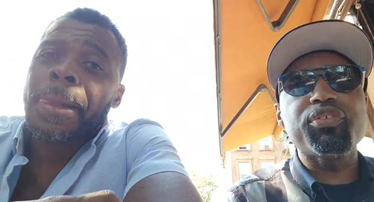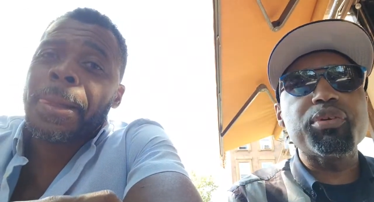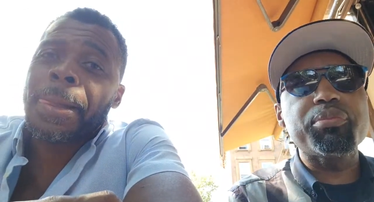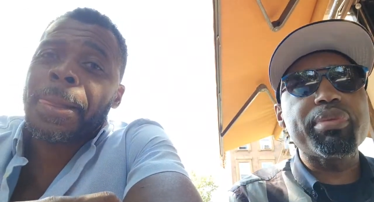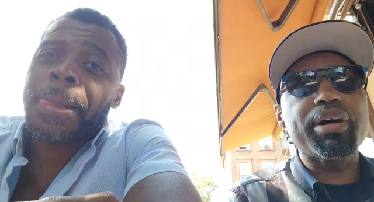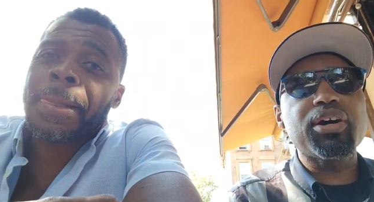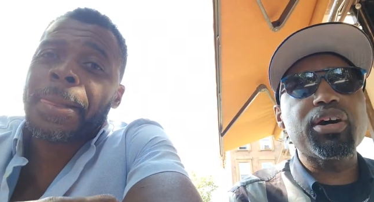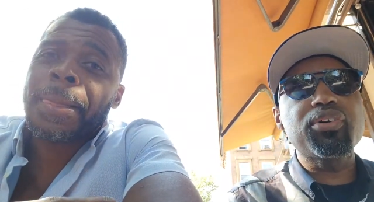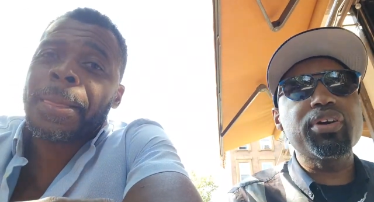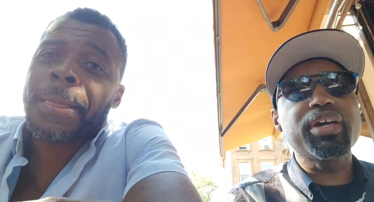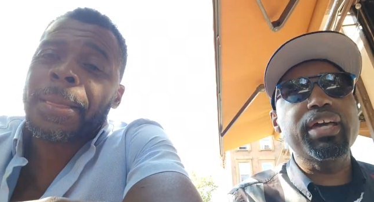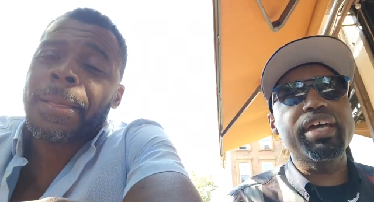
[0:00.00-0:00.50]

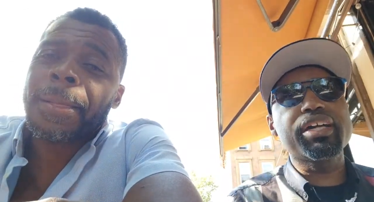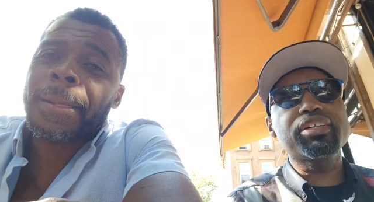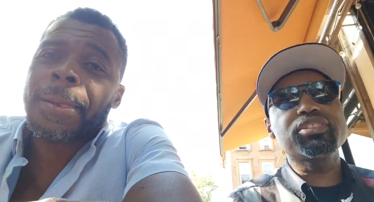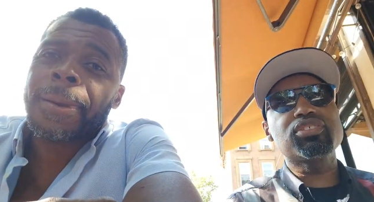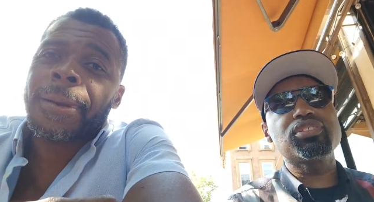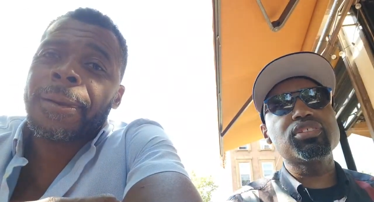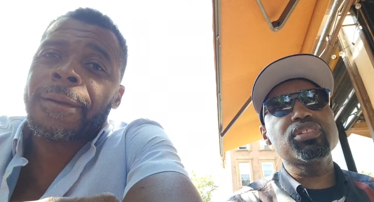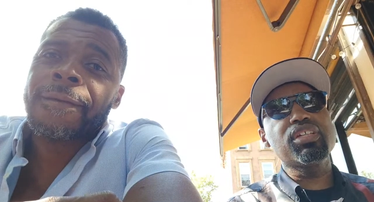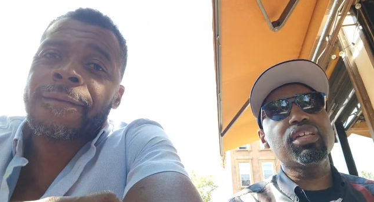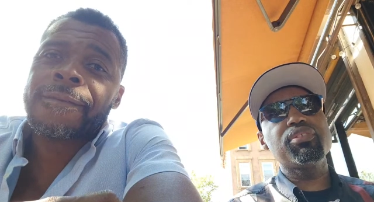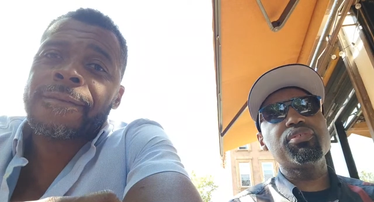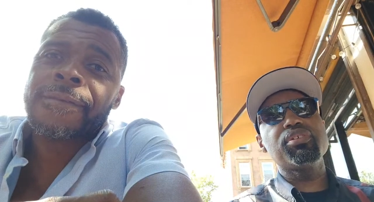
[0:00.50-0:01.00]
Speaker 1: about hex
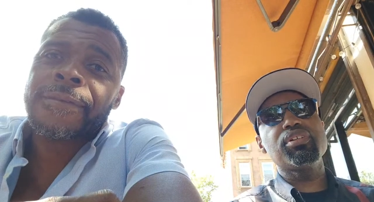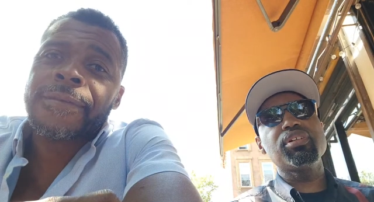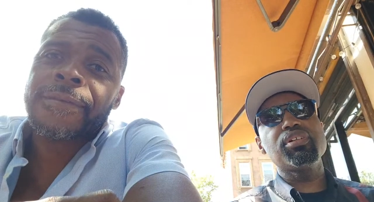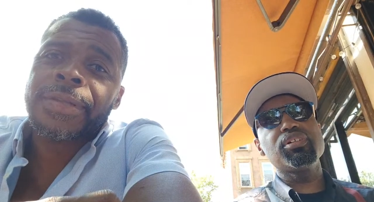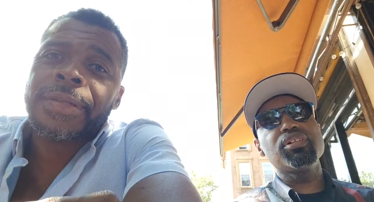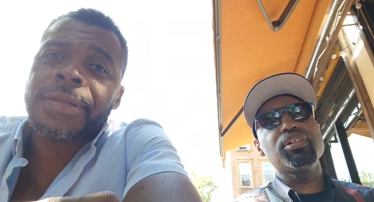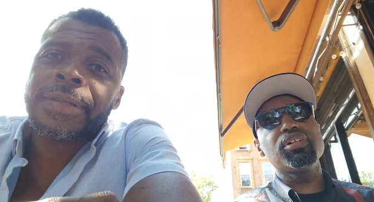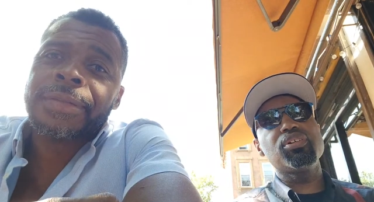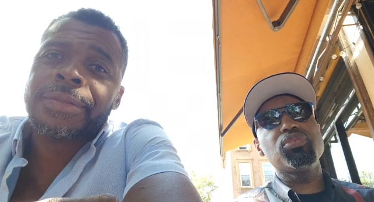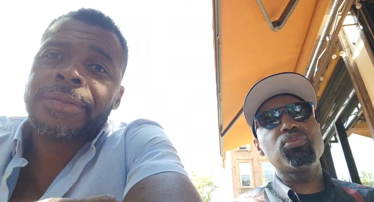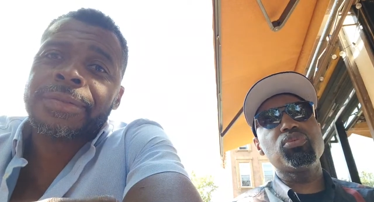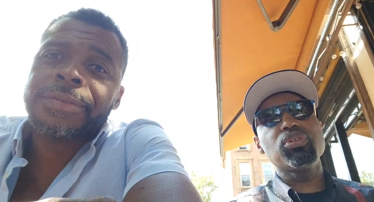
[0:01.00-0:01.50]
to give
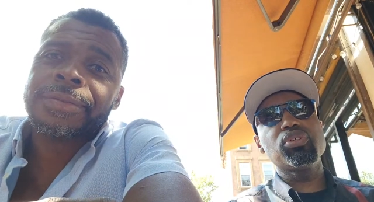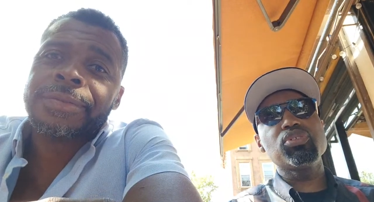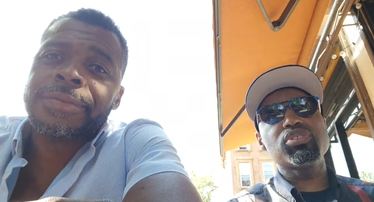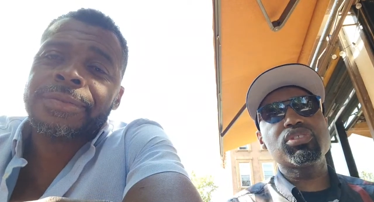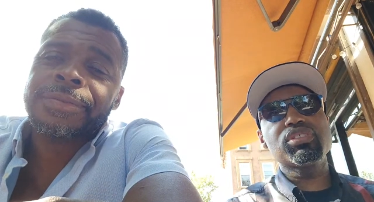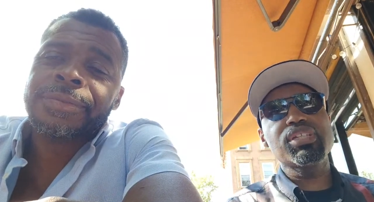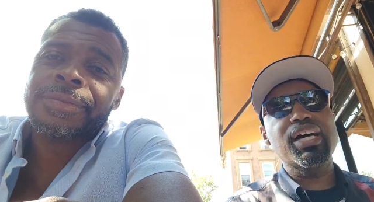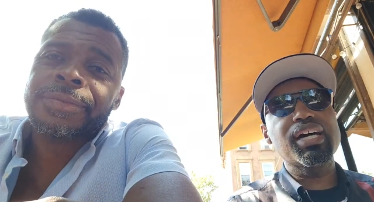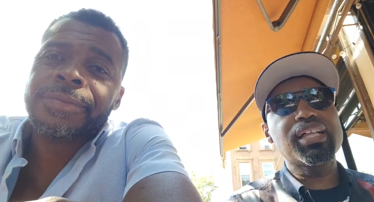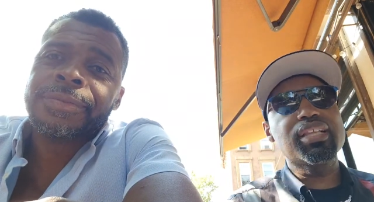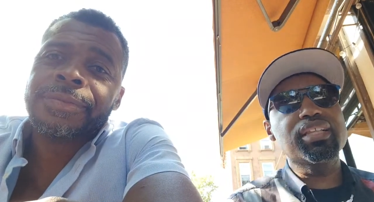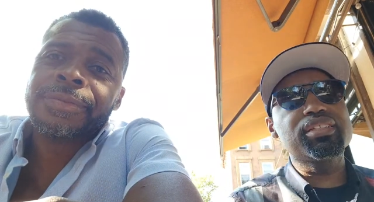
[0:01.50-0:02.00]
a, a real
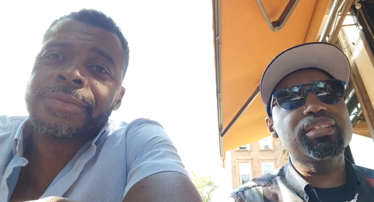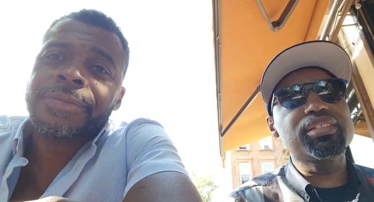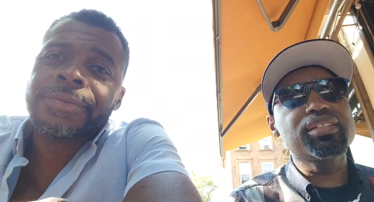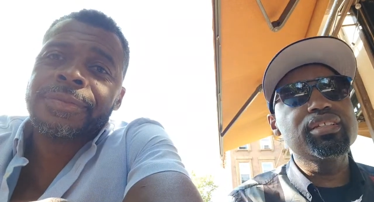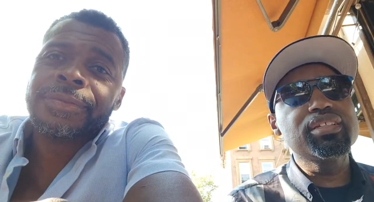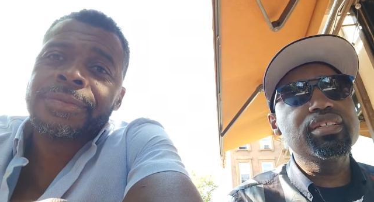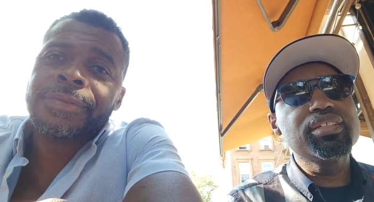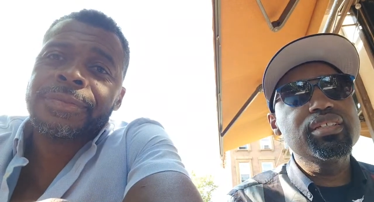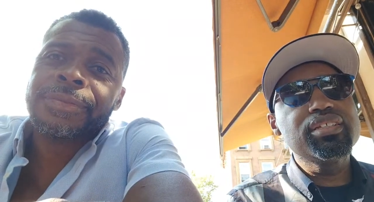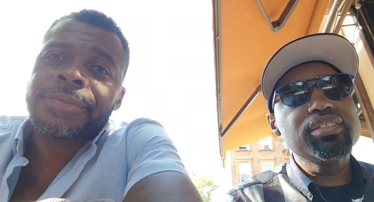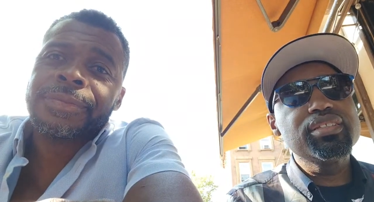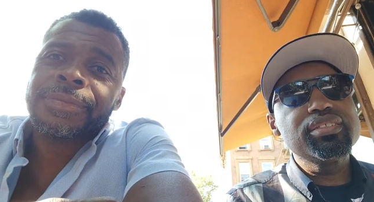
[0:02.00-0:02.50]
solid.
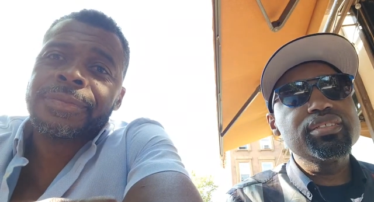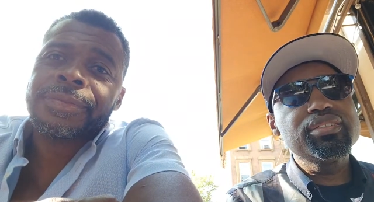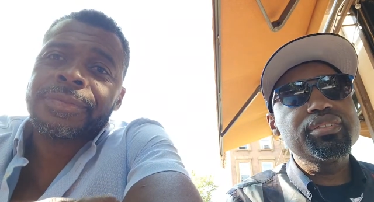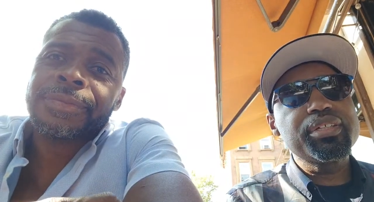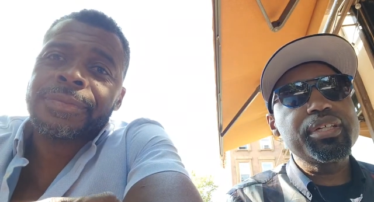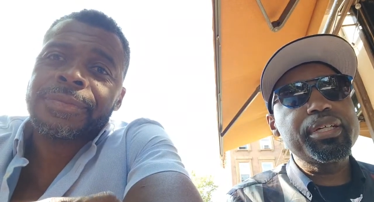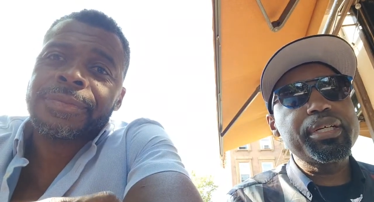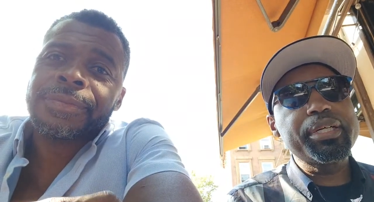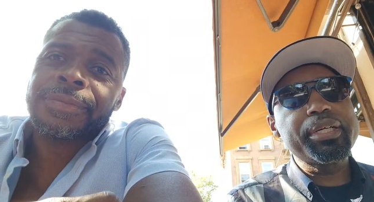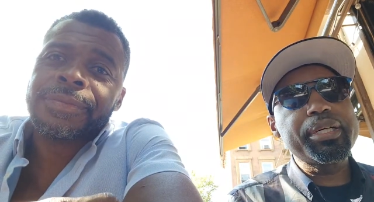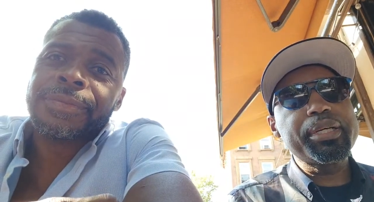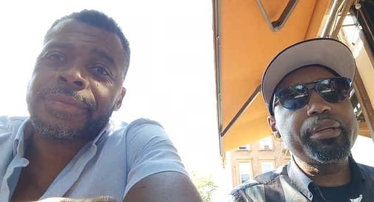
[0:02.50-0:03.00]

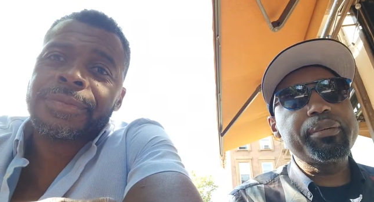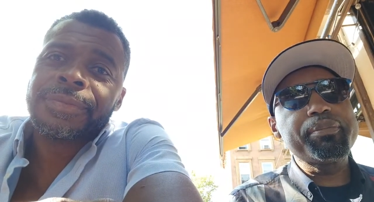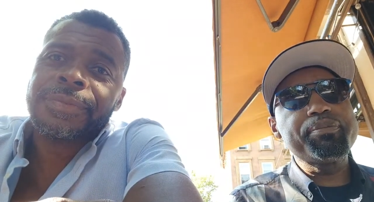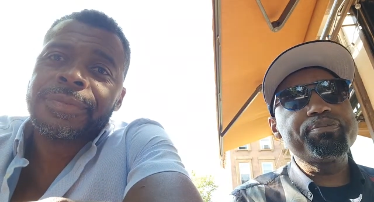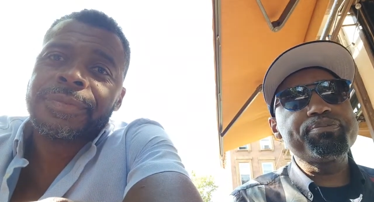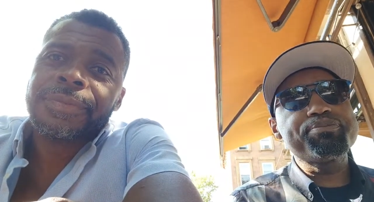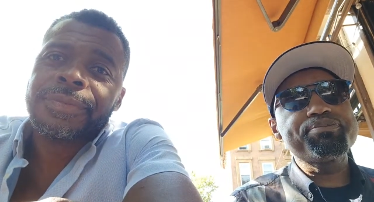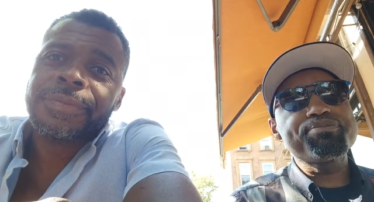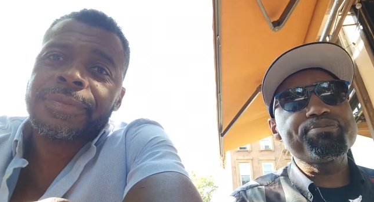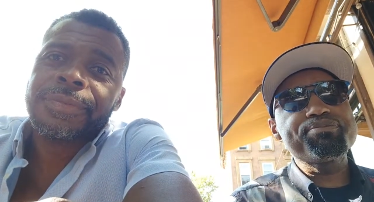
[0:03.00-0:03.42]
Um,